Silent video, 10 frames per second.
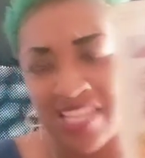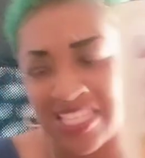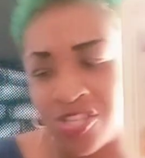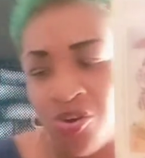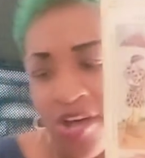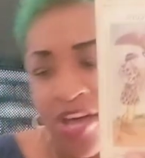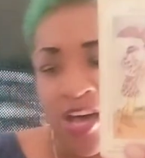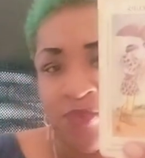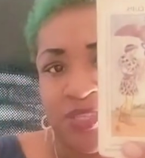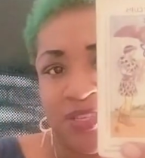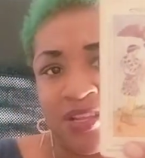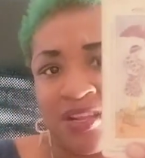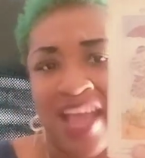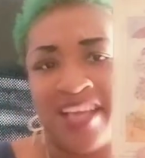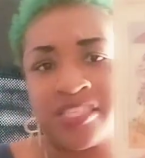This two of cups.
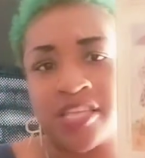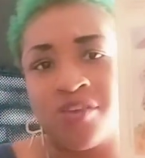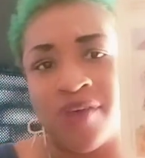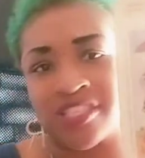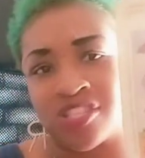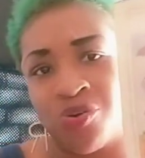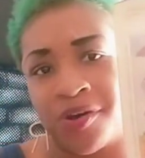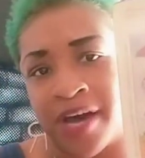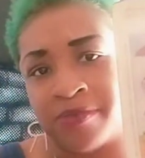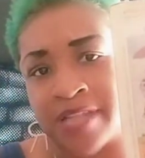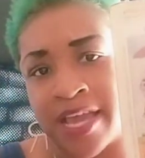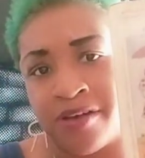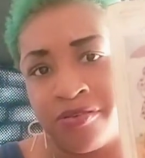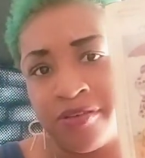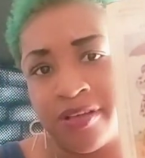Now he see you as a two of cups.
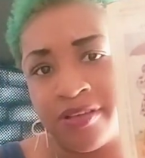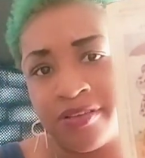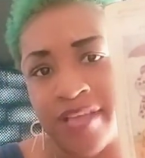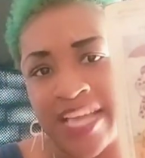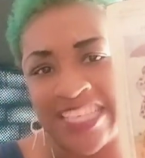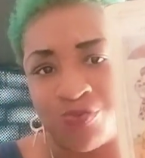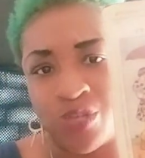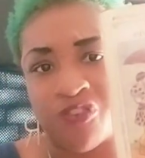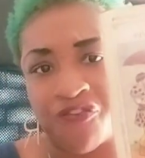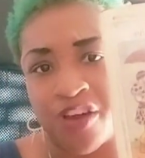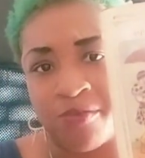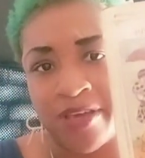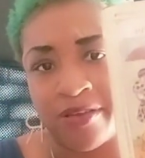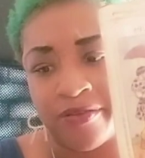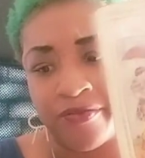Now is wish
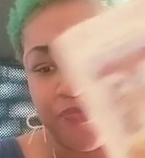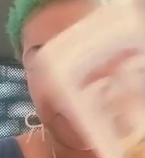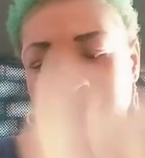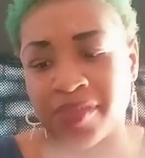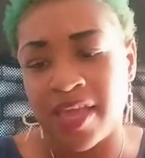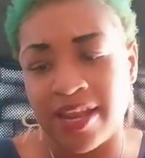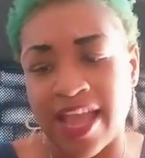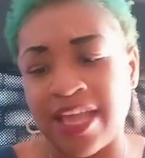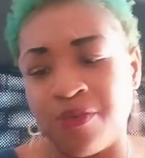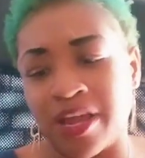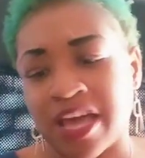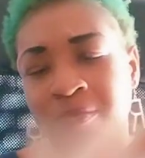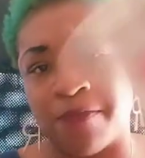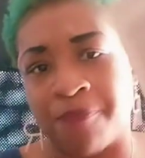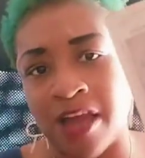fulfillment. Now he want to
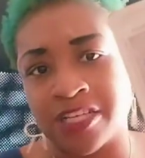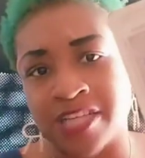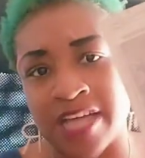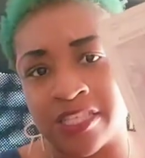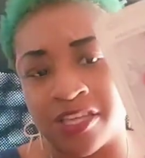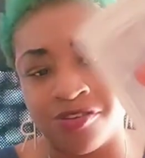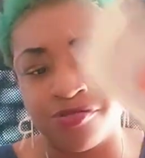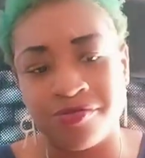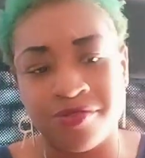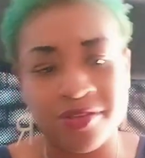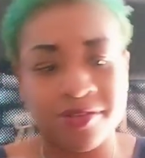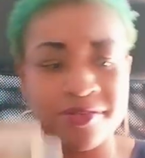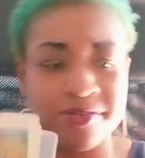come and apologize to you.